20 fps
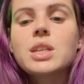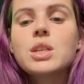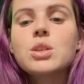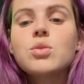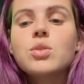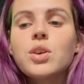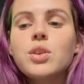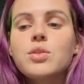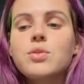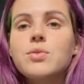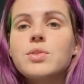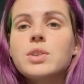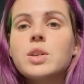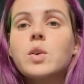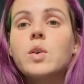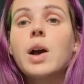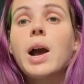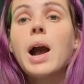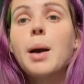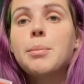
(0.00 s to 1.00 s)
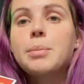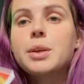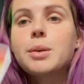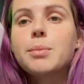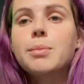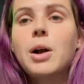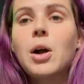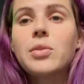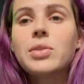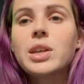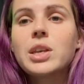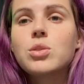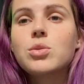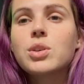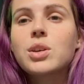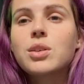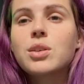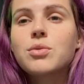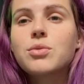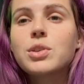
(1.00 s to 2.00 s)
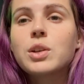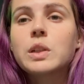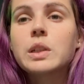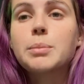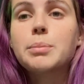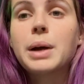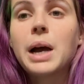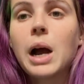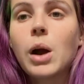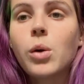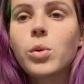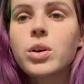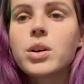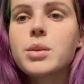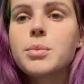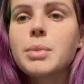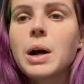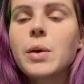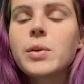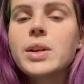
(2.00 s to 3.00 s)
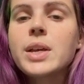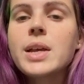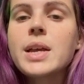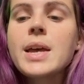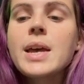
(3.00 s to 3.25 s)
you can feel happy about, that you can feel empowered about.